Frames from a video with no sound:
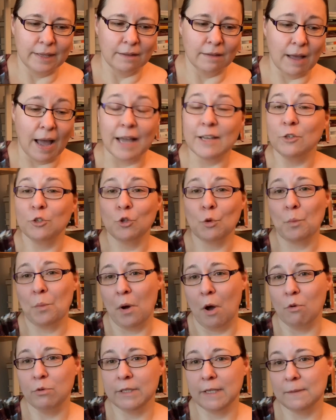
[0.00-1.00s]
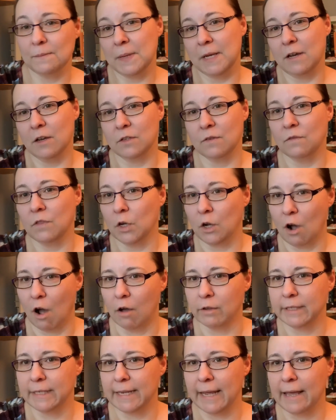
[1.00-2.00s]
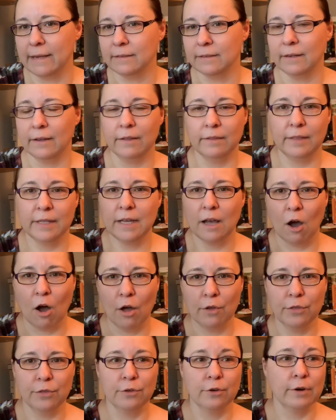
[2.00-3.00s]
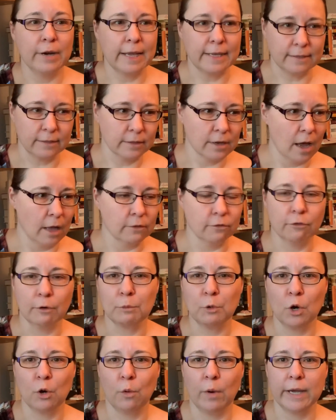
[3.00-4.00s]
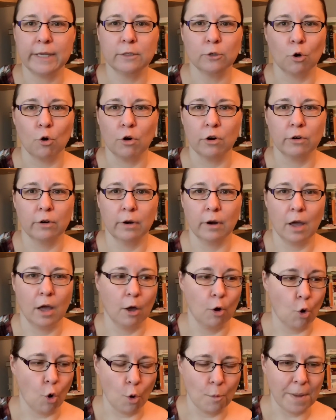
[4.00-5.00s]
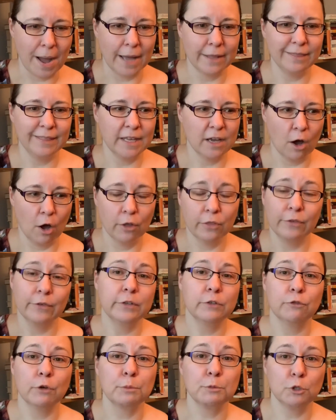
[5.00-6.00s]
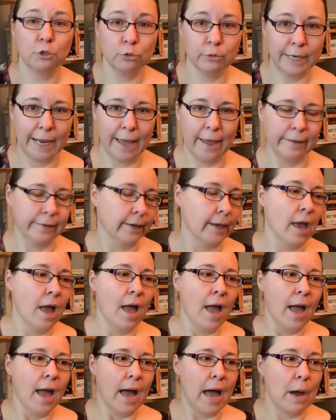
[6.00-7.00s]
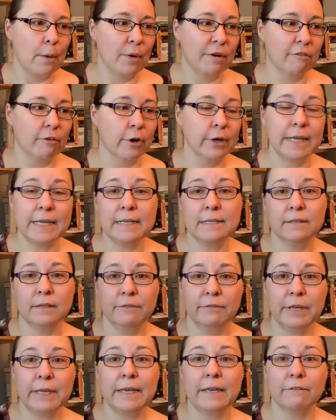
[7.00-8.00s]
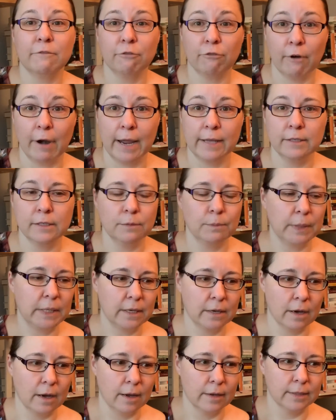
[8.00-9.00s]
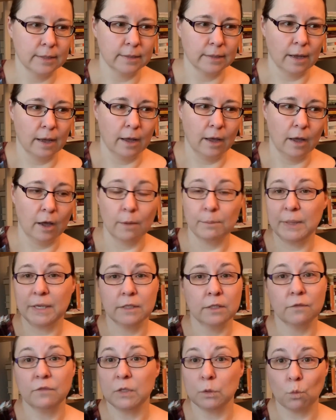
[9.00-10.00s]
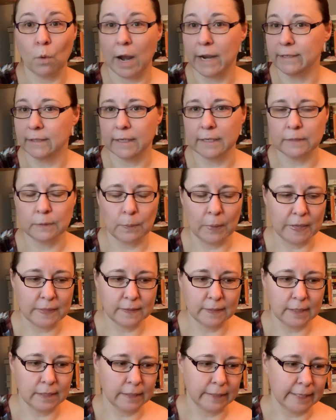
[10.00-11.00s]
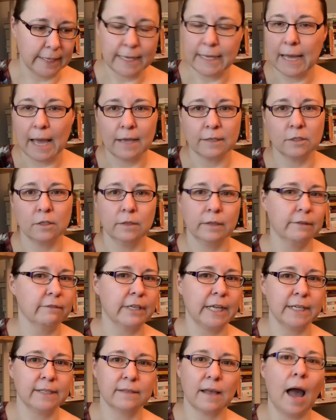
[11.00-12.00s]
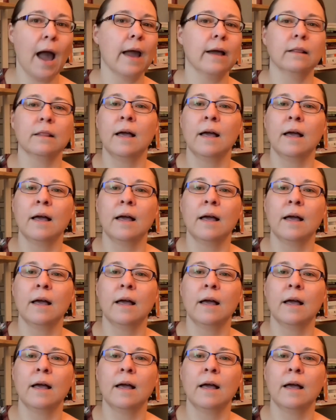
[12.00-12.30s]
I suppose it's because of the content. The author is not from Kuwait or Oman. The author is from Sudan. However, he's living in France because of his writings. Basically, he has to live in exile.